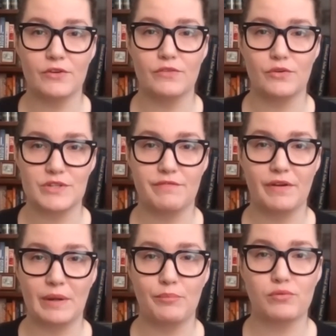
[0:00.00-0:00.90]
There is a
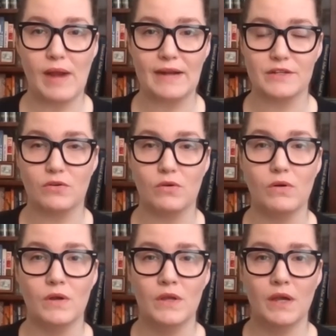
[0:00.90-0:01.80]
very practical